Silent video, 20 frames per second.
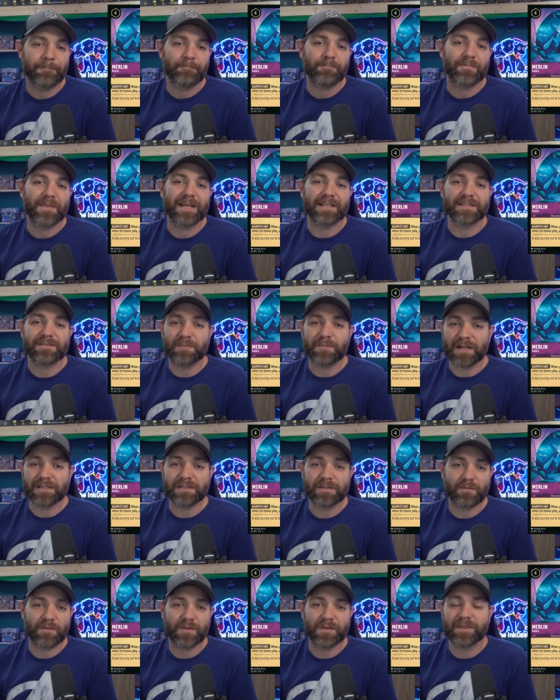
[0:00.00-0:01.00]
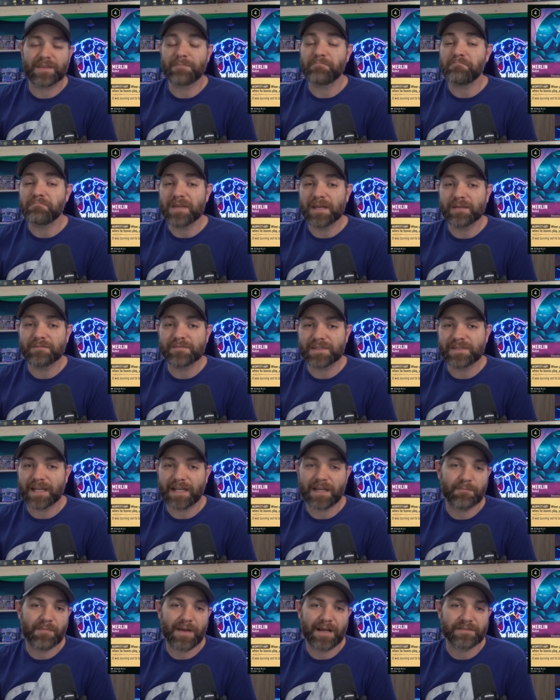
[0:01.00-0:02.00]
especially with the mims that
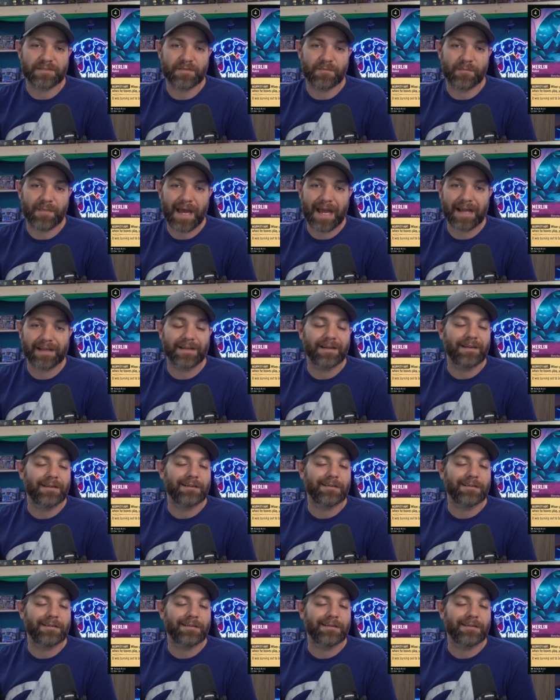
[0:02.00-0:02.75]
can bounce him back,